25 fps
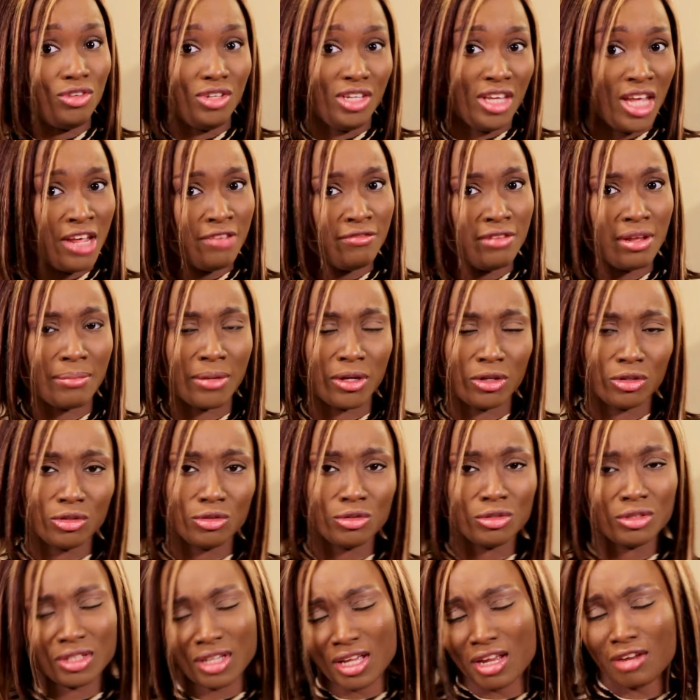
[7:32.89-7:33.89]
you gave them, all
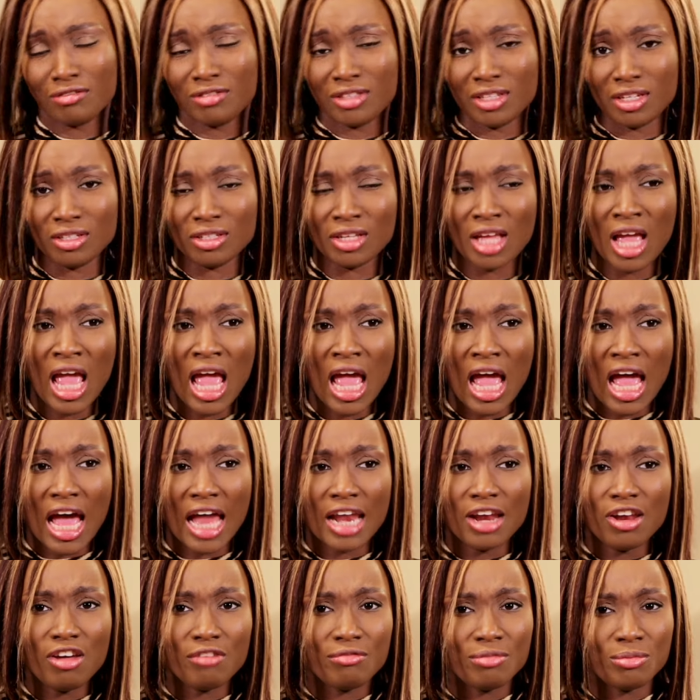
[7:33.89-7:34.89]
those kind of things.
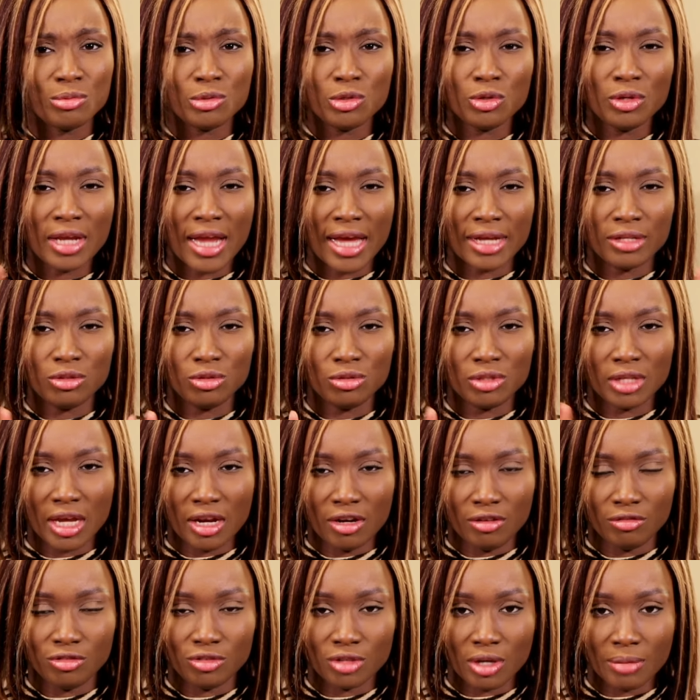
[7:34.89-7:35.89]
A lot of people don't like those
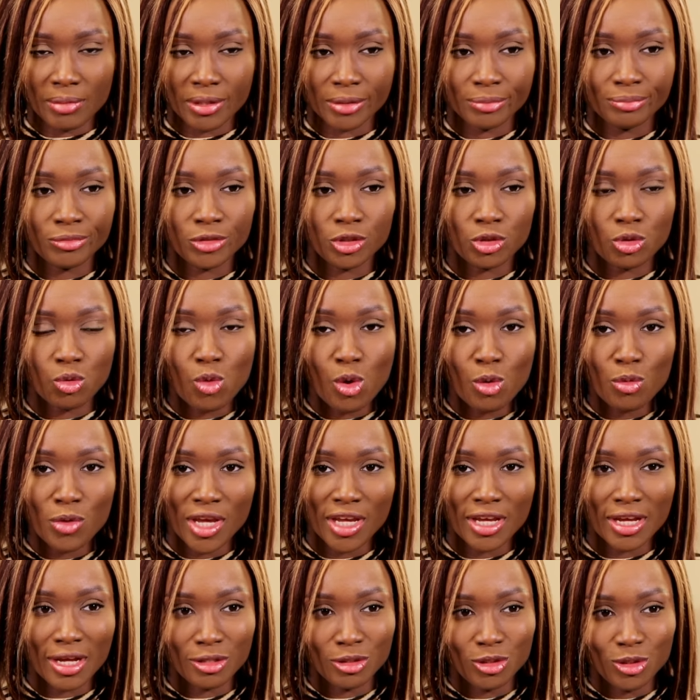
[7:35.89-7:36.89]
kind of drama. So one way
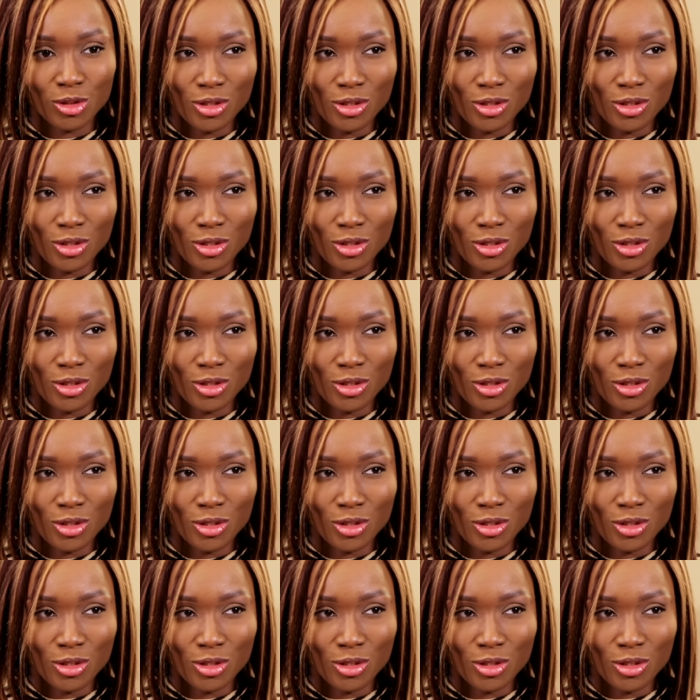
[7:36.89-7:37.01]
you can